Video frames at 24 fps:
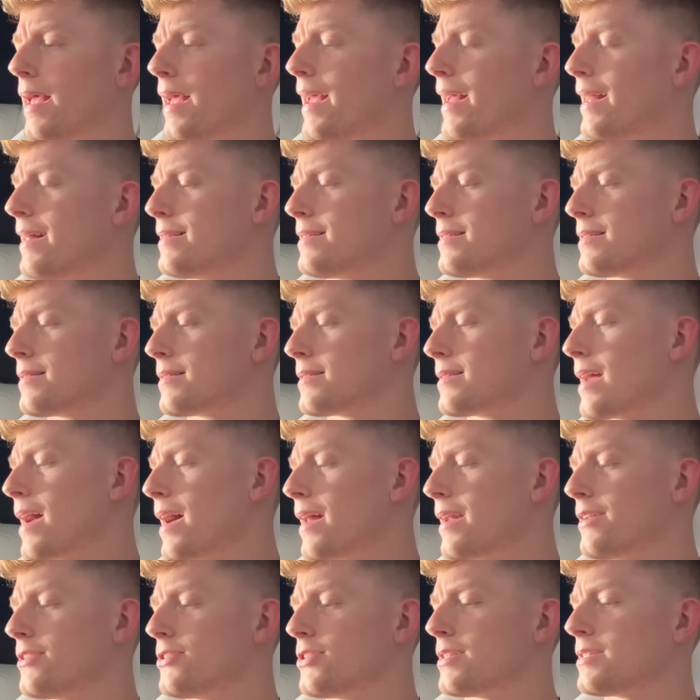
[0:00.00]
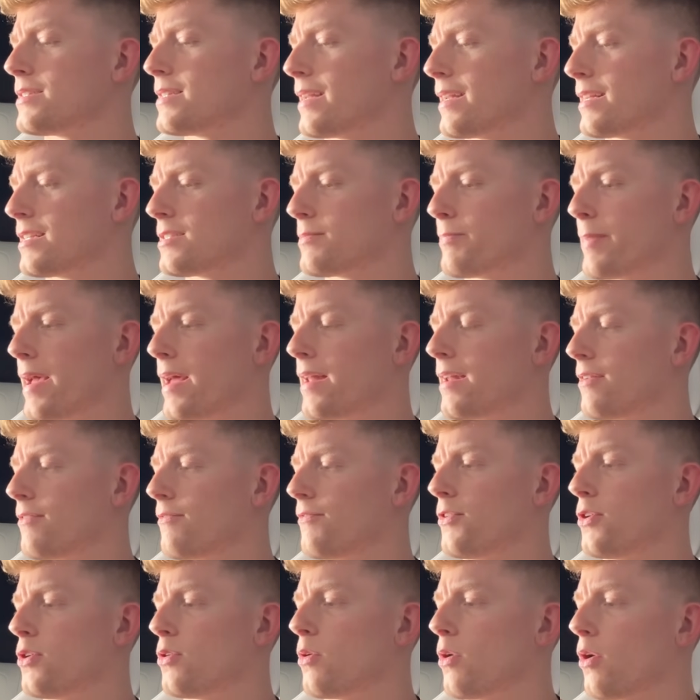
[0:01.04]
It's kind of just an expanded
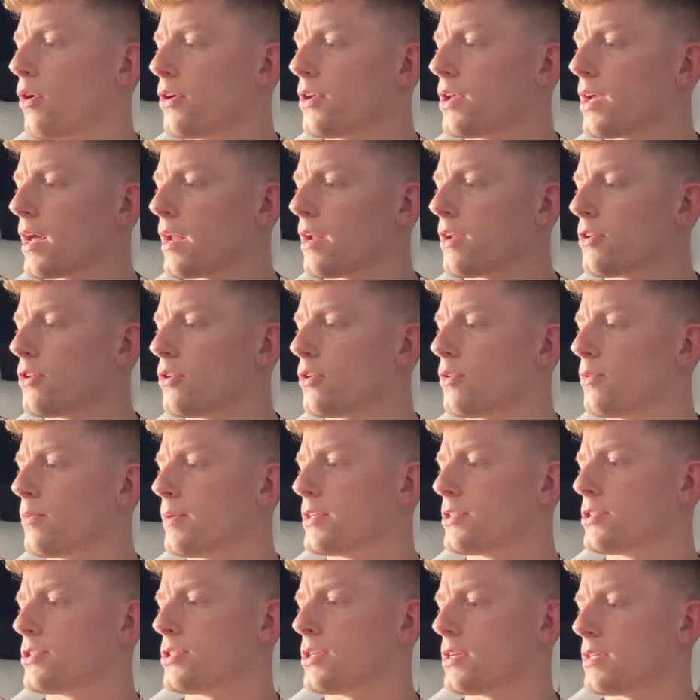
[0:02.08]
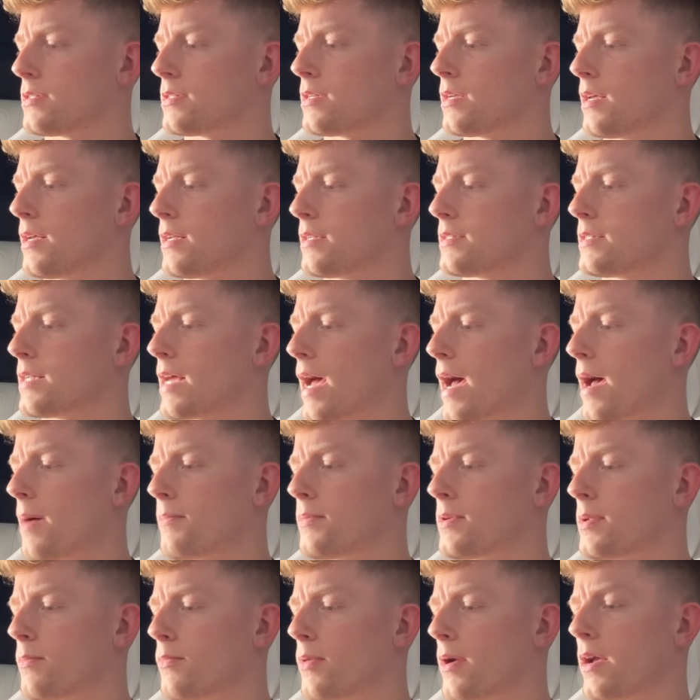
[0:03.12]
view. All you got to do is just
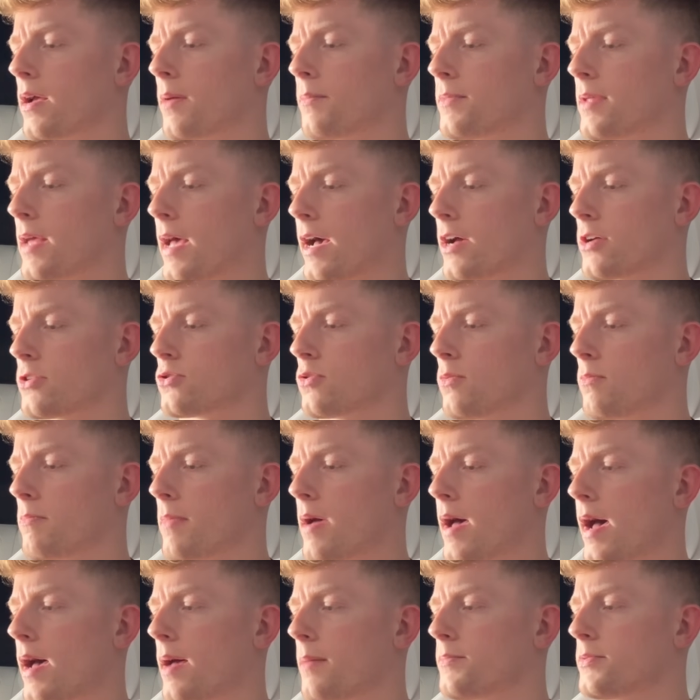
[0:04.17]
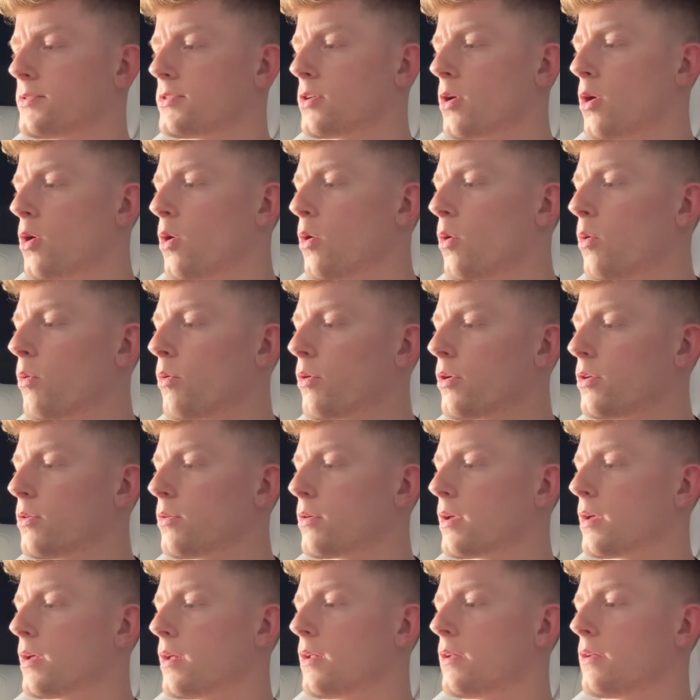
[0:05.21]
tap to bring up the actual maps, or you
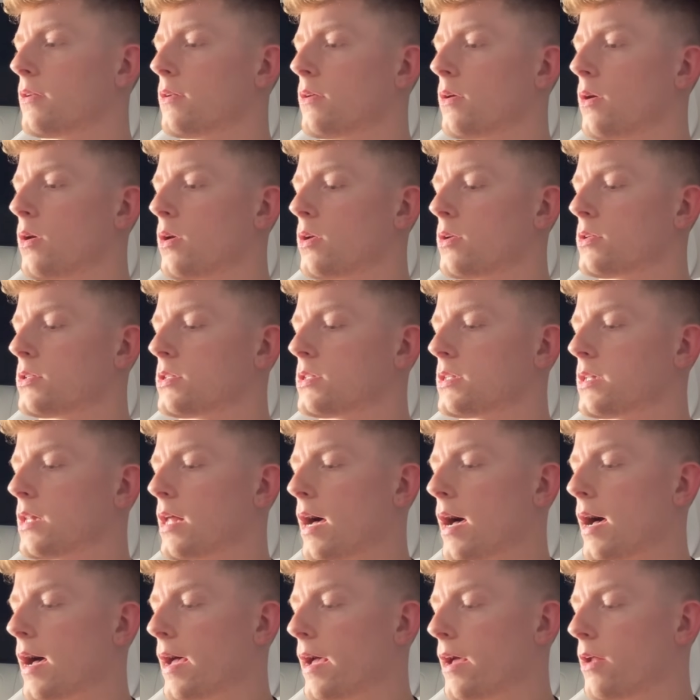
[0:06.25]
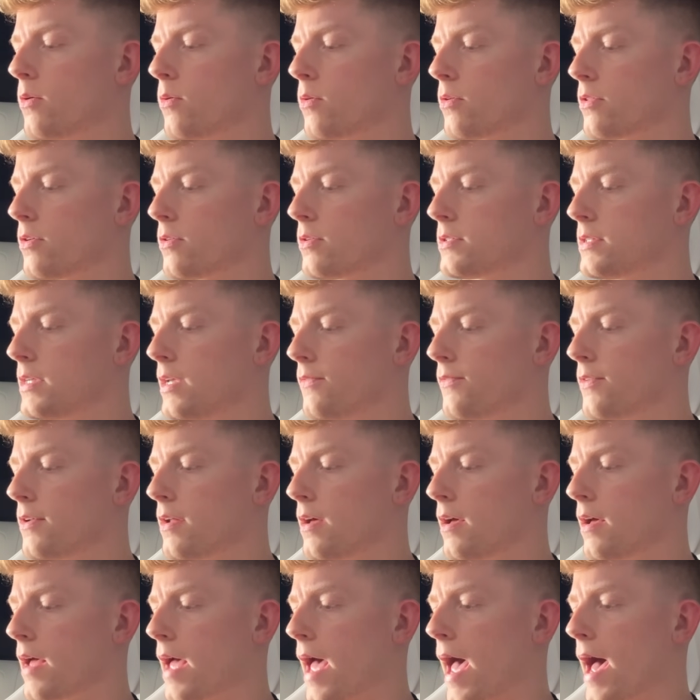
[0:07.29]
can slide, or there's even
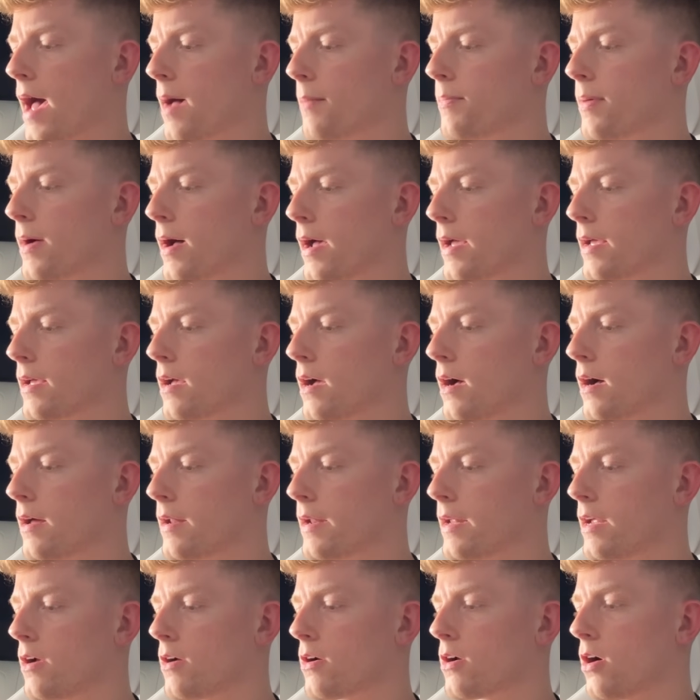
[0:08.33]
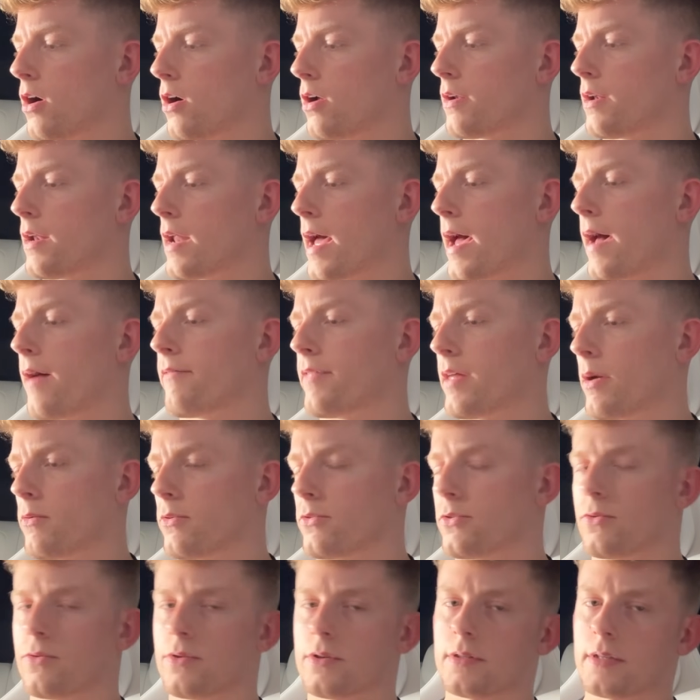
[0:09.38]
an app icon here called nav that will
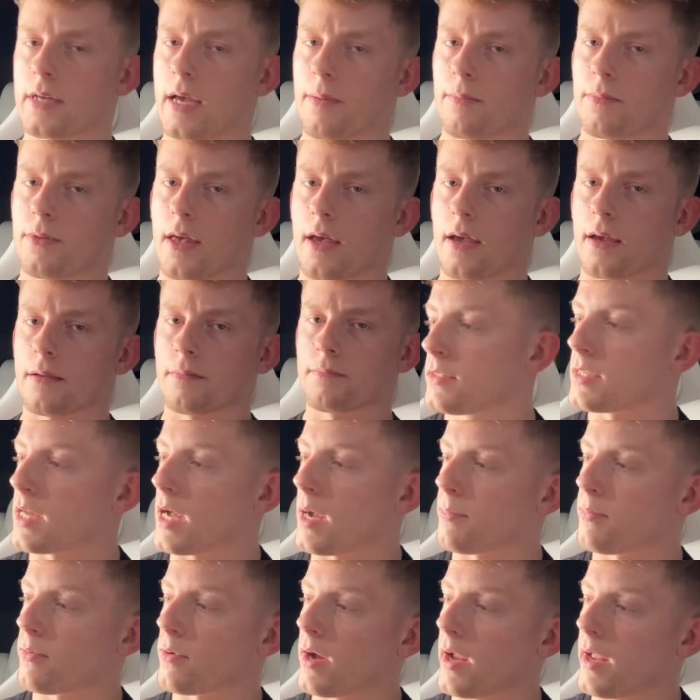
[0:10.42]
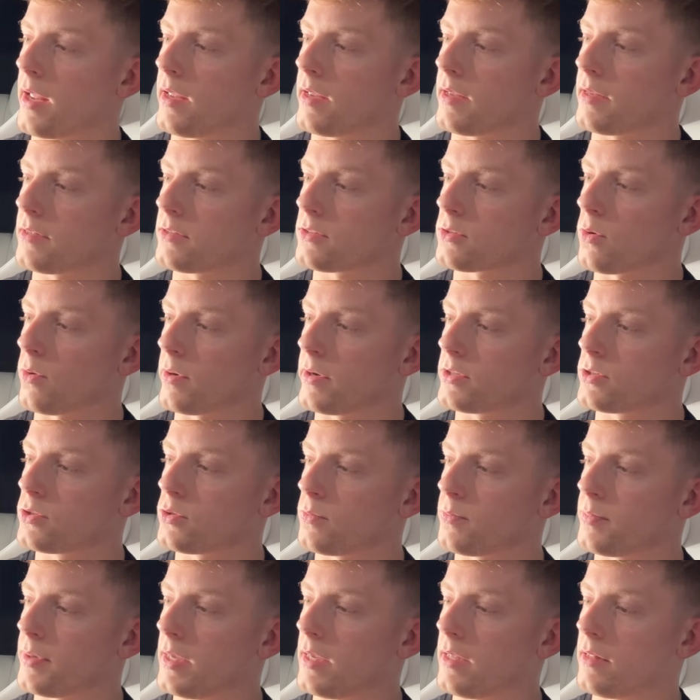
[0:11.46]
do the same thing. Top right is going to
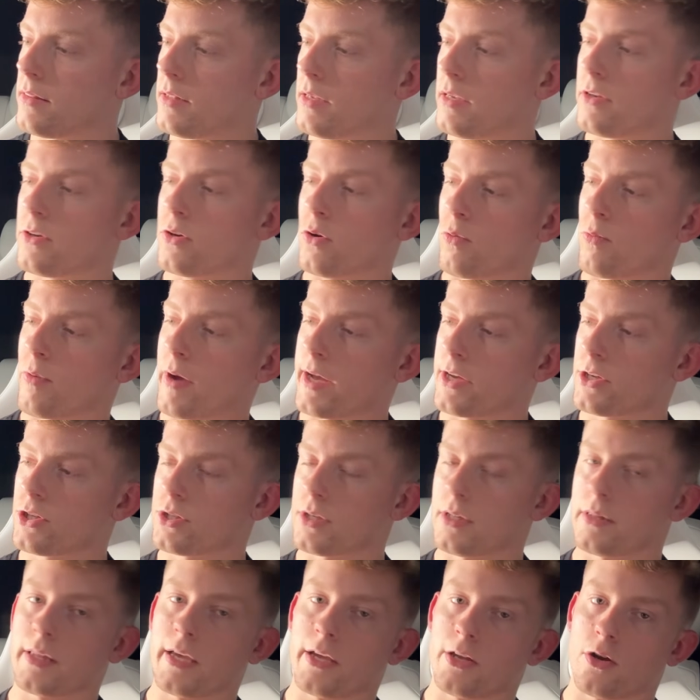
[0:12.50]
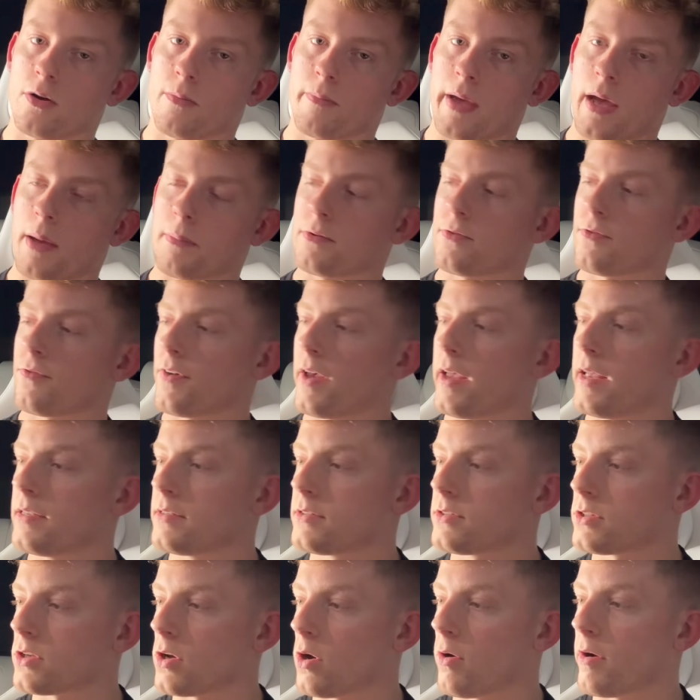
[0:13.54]
be the direction that your maps face.
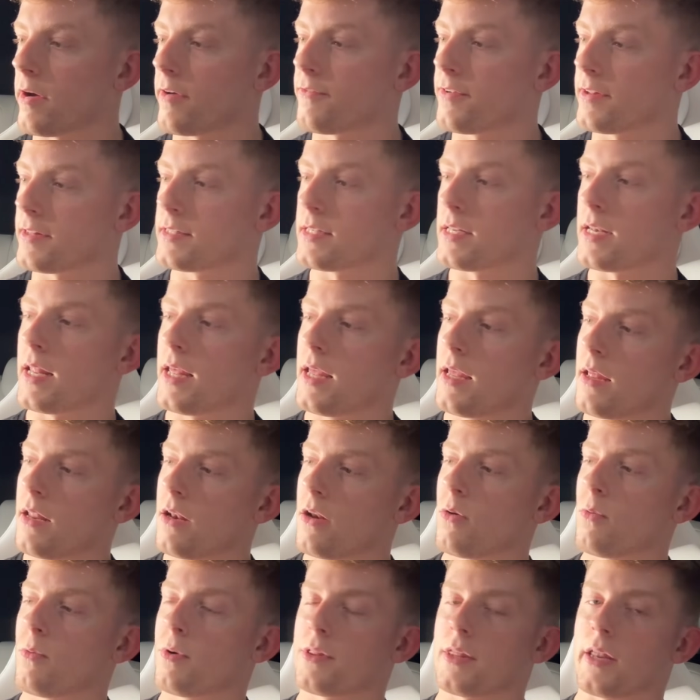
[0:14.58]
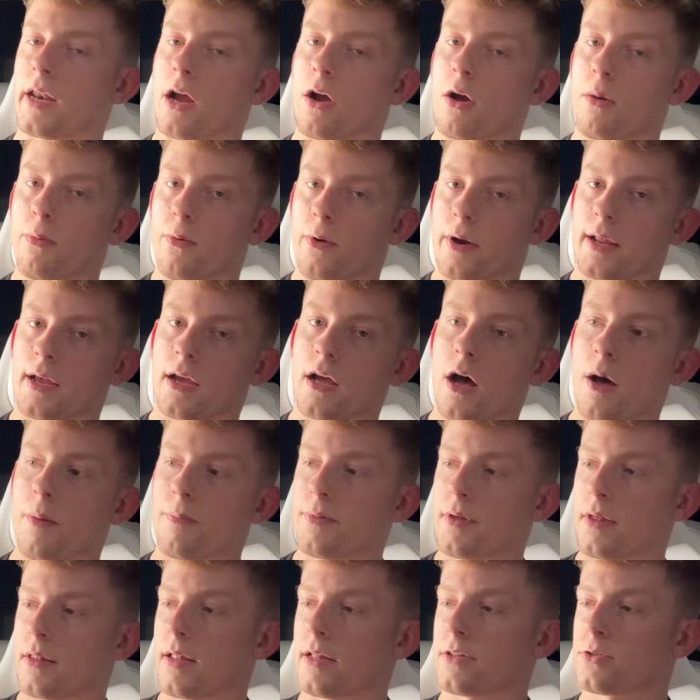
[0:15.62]
So if it's an in with an arrow pointing up,
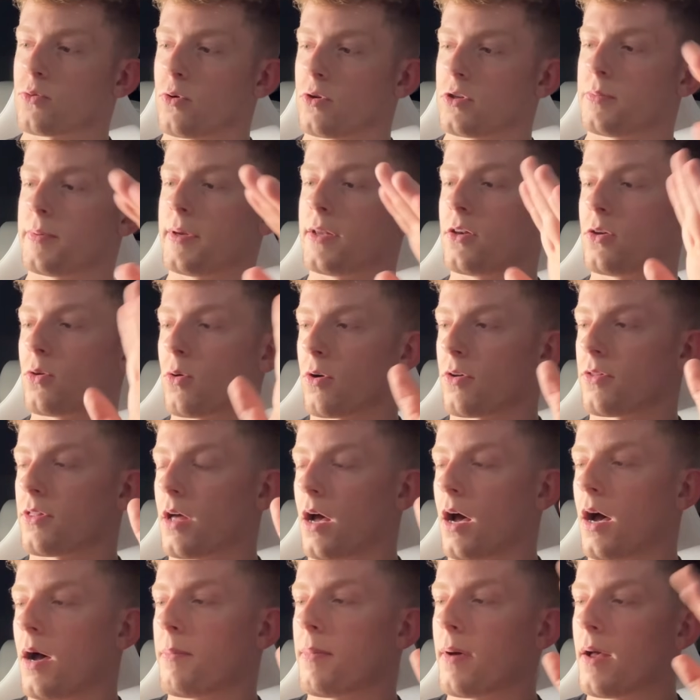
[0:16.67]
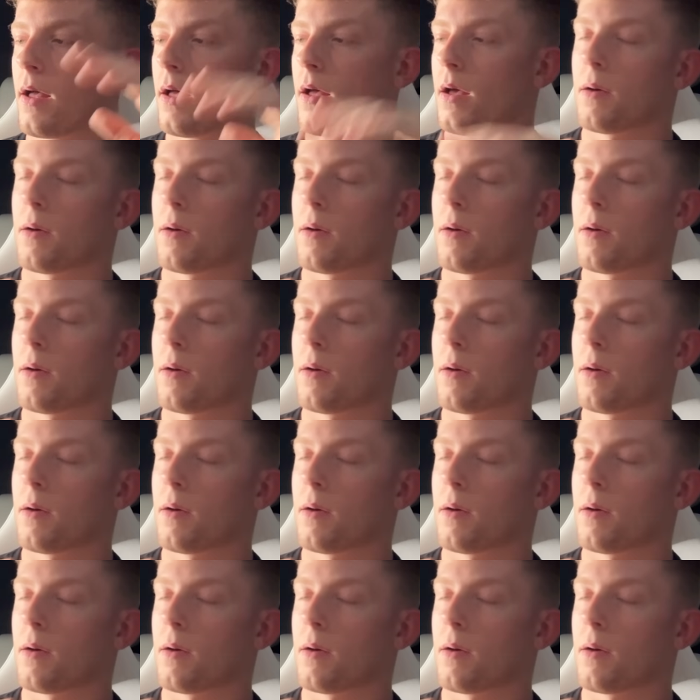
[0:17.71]
then that's going to be north up.